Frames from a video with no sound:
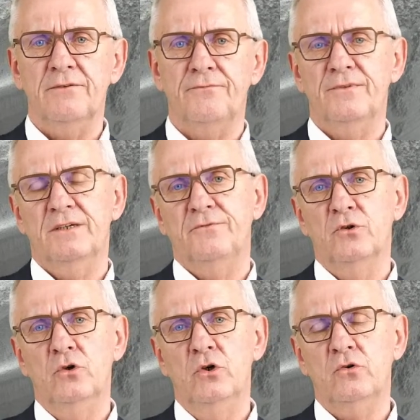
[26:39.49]
if
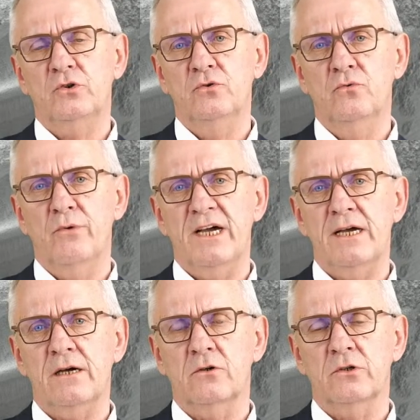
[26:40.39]
you look to
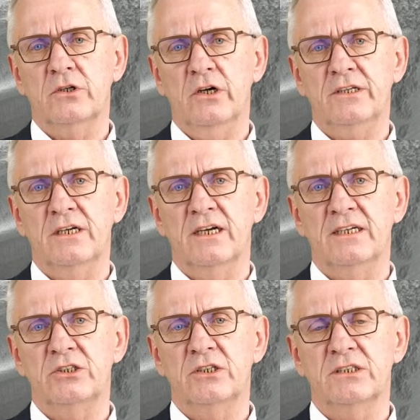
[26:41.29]
wear on cutting
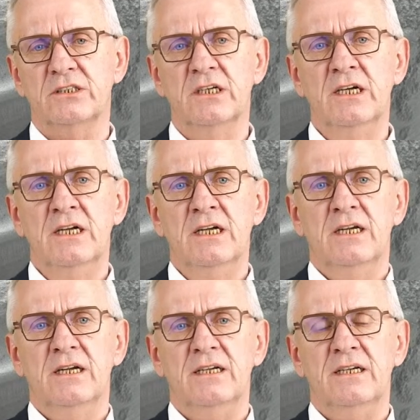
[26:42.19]
edges,
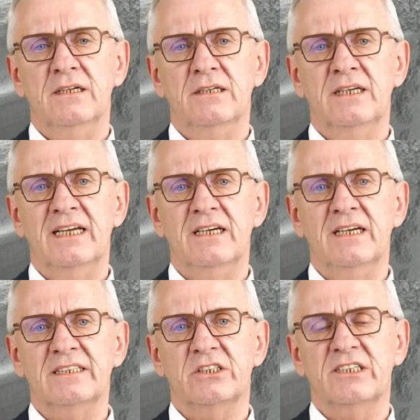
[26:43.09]

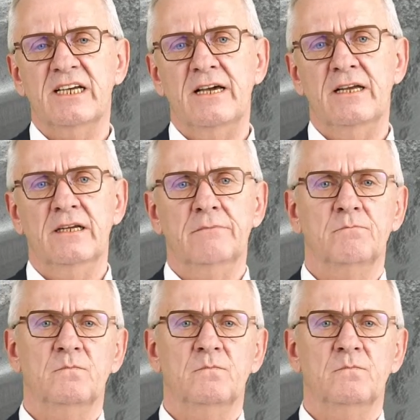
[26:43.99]
let's say,